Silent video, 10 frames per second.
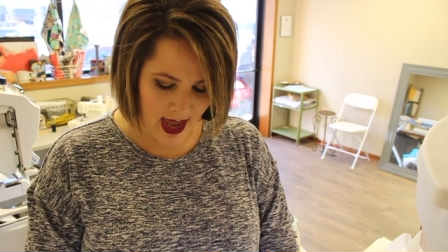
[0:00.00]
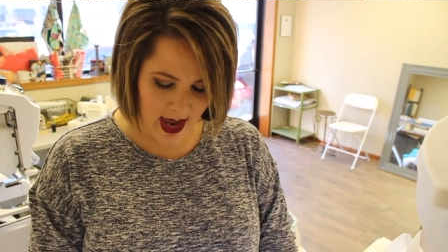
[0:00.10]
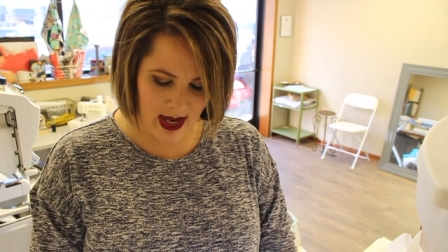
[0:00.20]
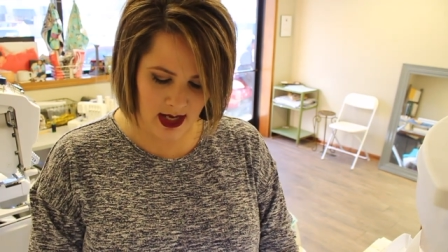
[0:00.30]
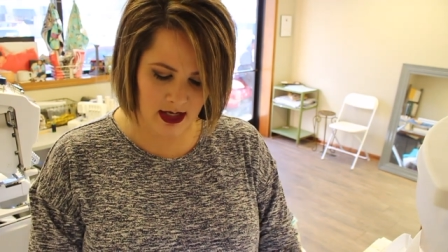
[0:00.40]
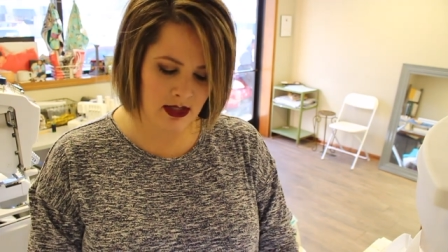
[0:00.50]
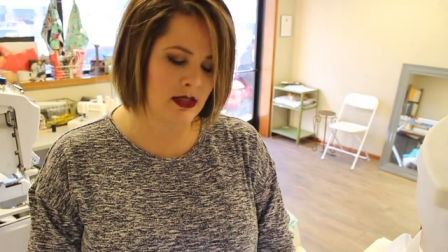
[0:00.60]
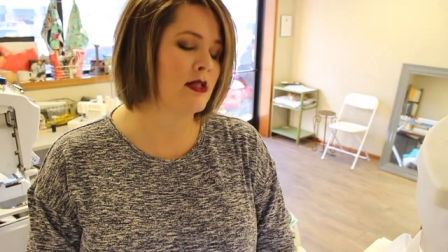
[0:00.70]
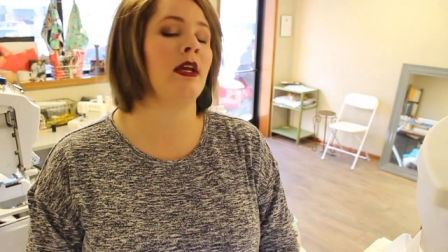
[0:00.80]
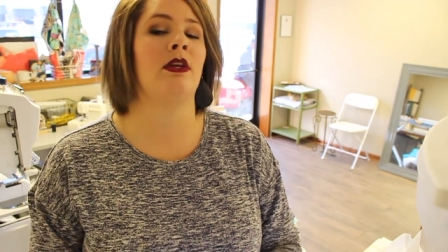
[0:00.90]

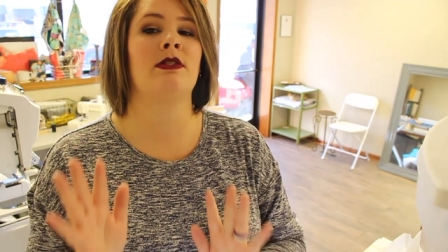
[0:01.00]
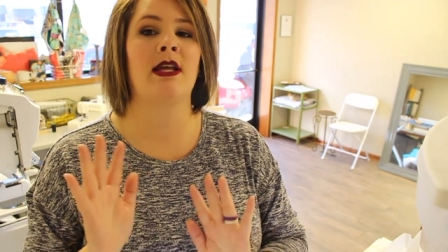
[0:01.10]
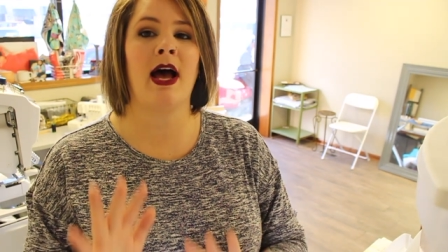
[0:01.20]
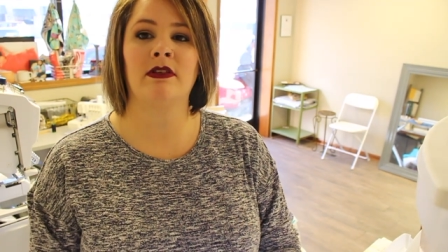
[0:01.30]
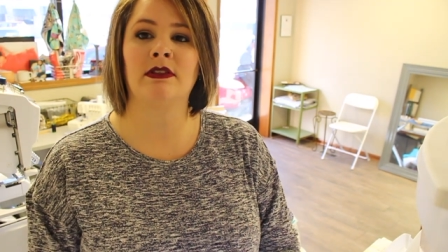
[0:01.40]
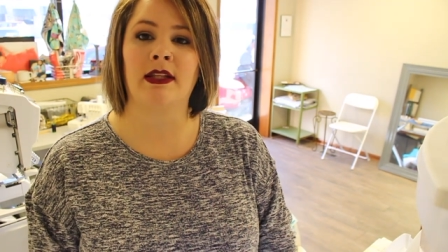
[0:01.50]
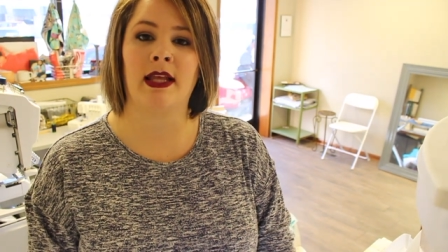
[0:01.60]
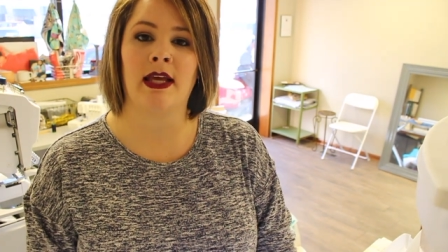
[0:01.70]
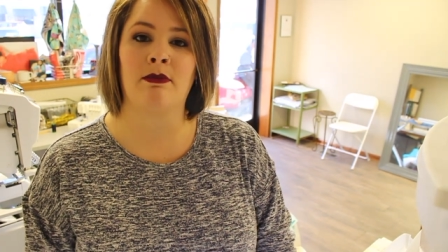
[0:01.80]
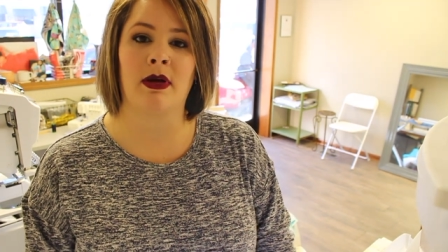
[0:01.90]
And it used to have a
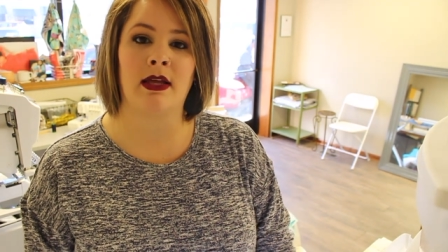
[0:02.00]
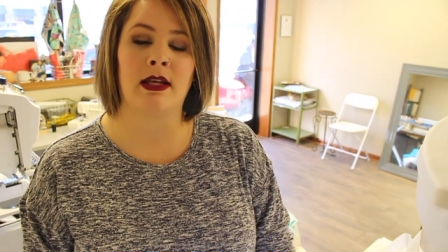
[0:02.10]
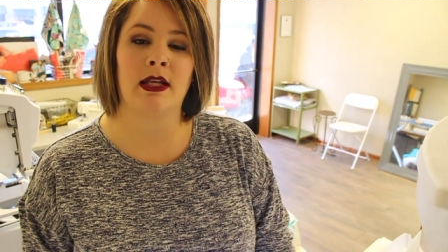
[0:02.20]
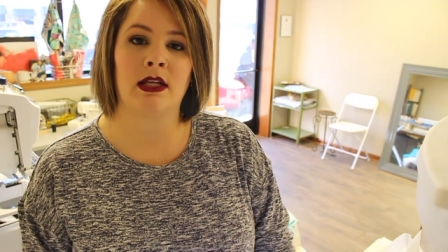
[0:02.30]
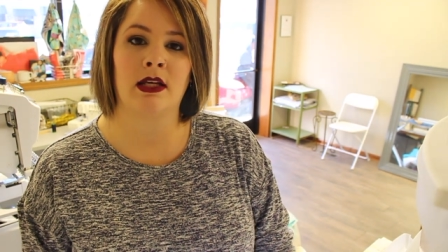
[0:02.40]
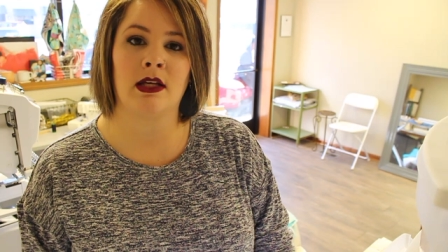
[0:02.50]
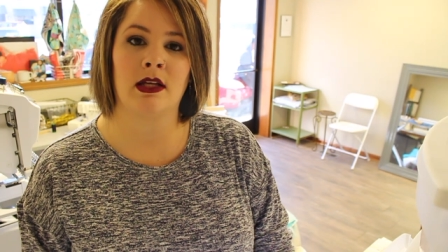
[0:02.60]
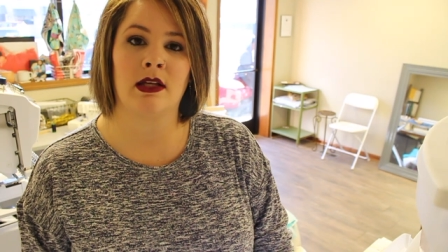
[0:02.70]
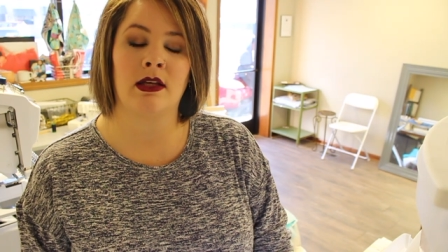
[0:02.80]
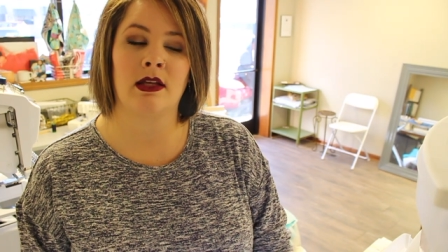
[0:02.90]
lid, but
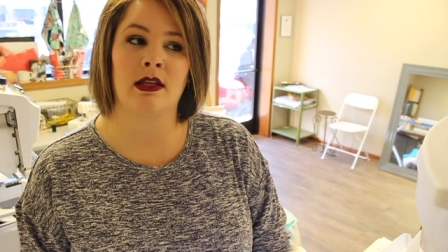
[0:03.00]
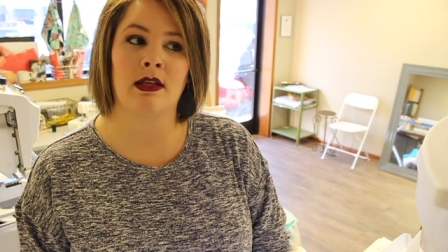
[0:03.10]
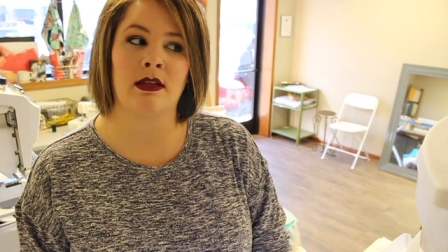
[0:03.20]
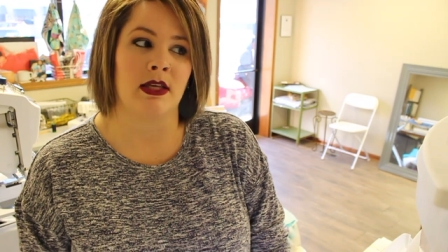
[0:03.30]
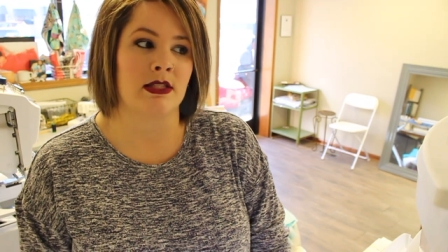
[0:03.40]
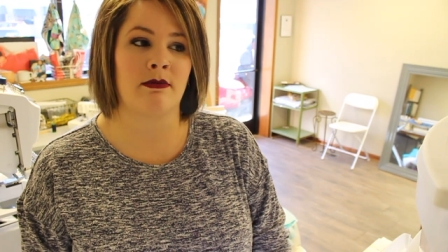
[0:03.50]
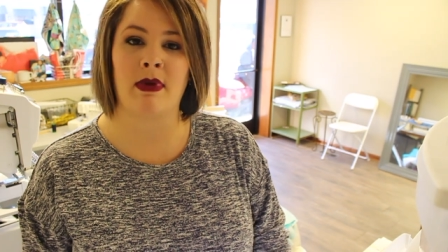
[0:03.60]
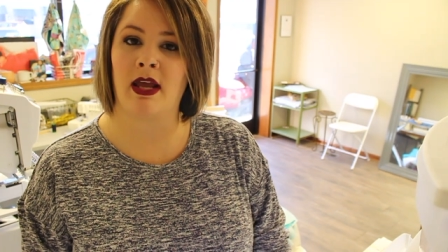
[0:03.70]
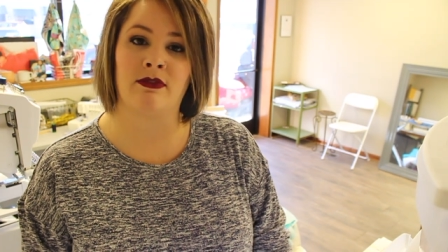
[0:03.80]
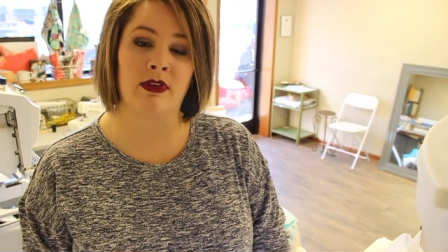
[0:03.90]
These are
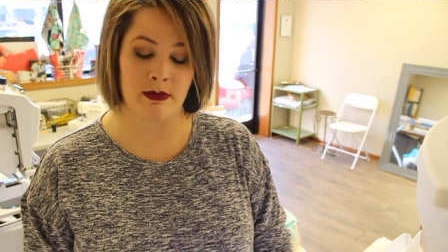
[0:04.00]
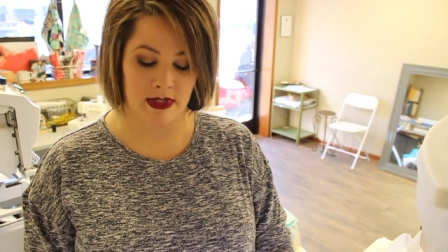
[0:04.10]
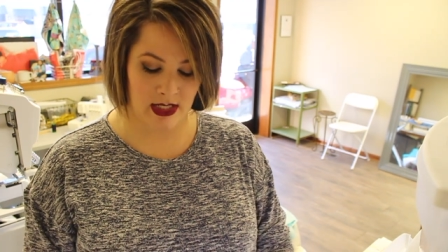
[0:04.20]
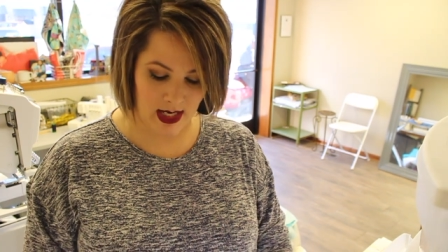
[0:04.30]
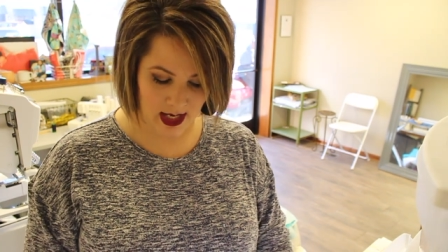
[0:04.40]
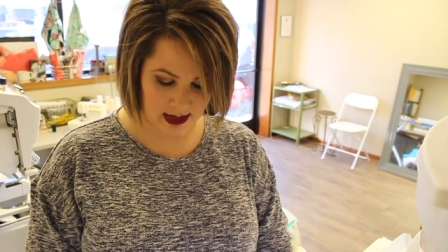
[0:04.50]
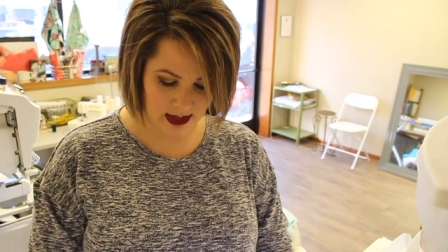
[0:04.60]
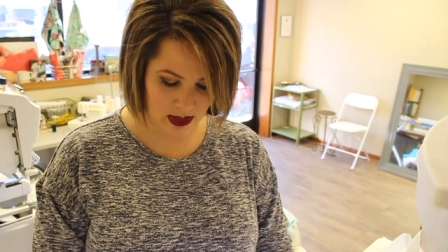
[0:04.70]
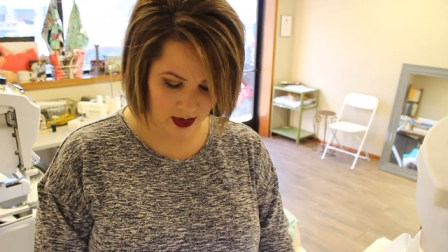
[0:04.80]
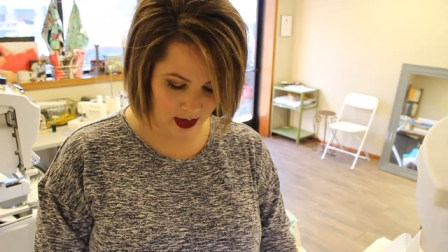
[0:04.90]
made flimsy, and
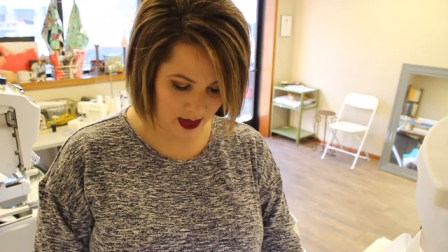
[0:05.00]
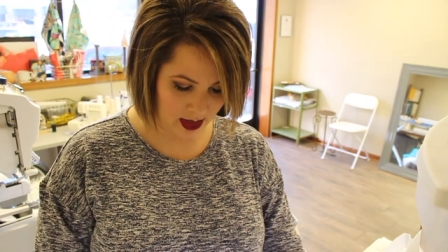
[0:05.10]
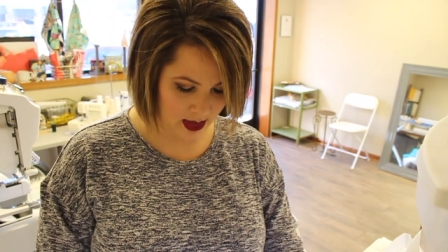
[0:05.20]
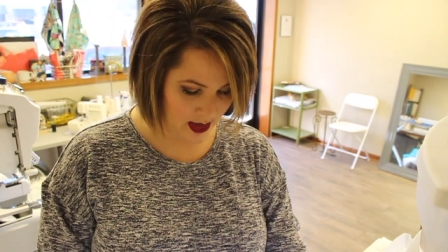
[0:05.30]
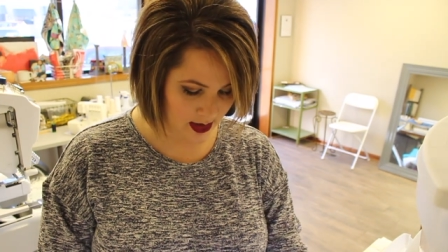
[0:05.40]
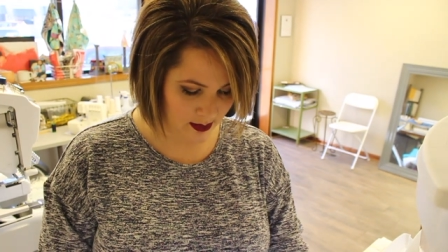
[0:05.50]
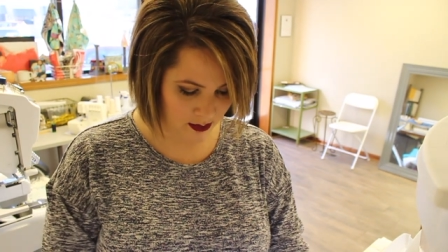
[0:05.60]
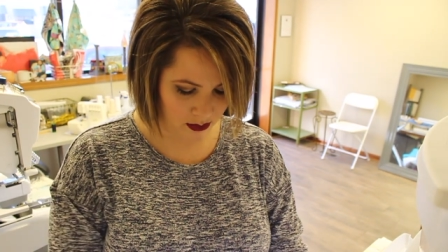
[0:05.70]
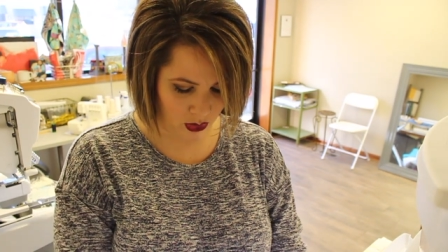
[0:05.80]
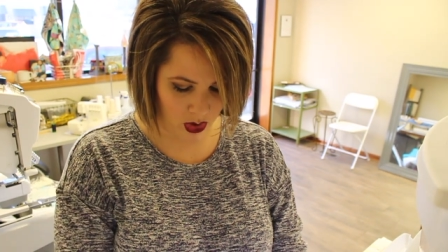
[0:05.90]
so the lid
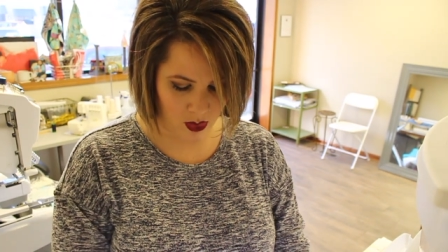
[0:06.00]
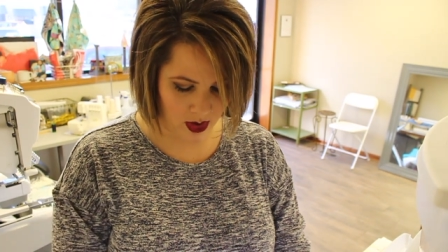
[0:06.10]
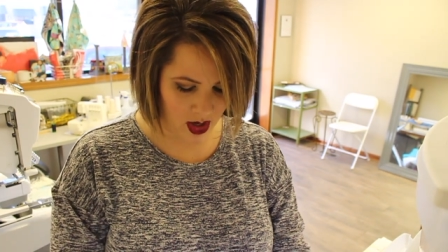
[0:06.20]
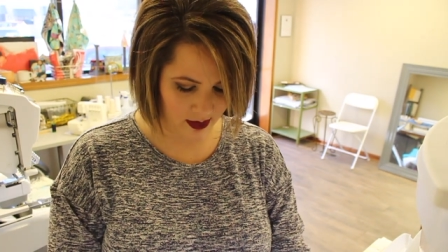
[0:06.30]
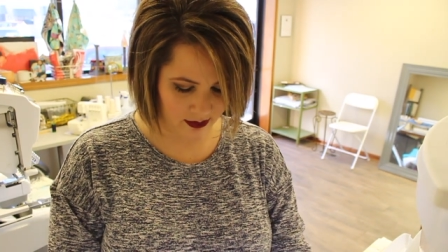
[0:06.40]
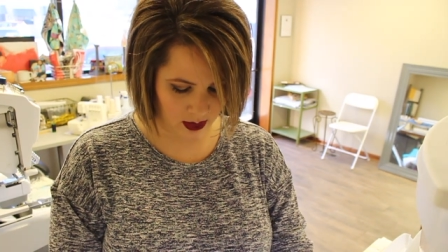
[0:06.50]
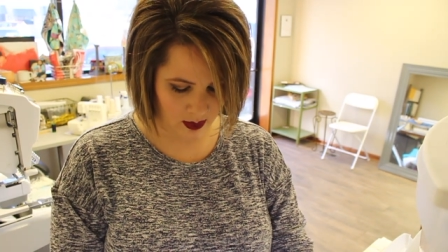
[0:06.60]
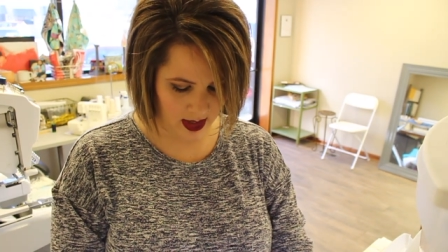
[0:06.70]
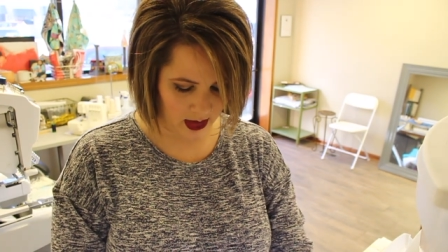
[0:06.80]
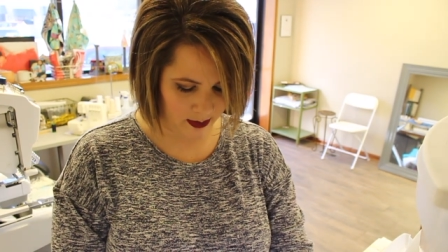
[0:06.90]
broke off a
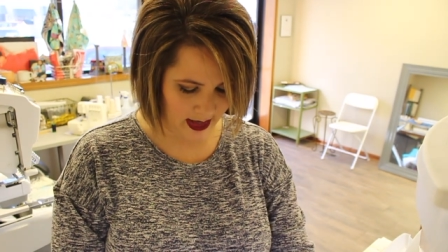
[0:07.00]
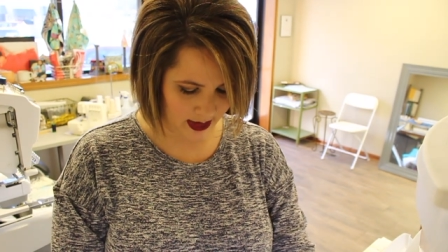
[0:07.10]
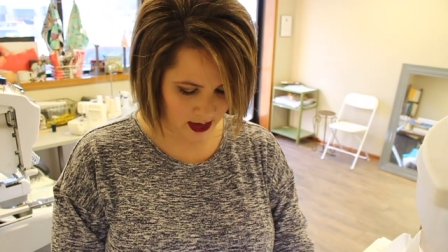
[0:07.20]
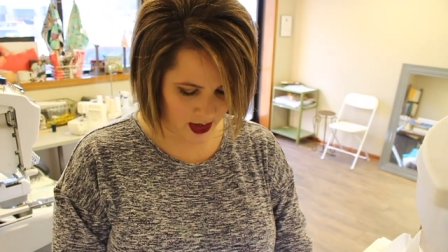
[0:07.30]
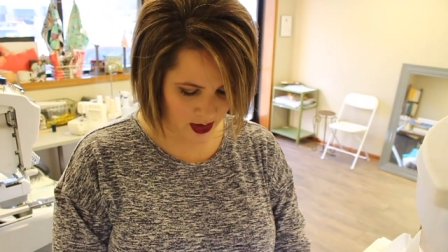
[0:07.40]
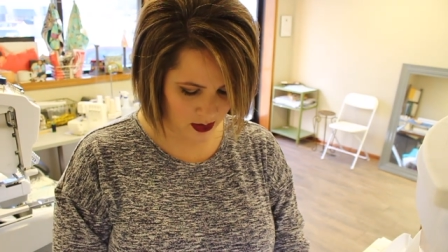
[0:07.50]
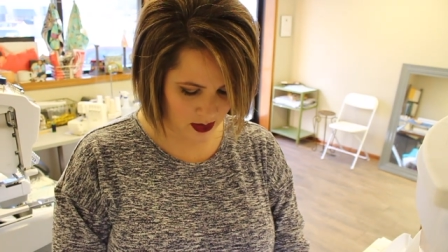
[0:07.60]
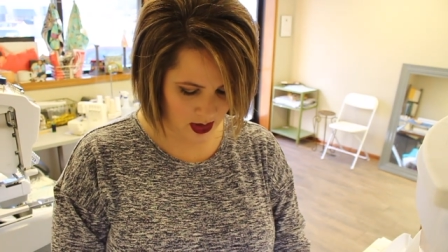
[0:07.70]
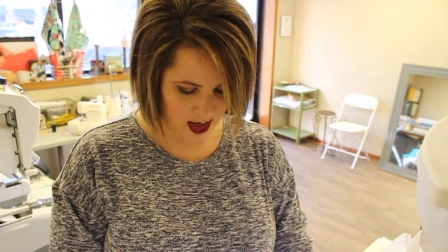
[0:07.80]
while back ago.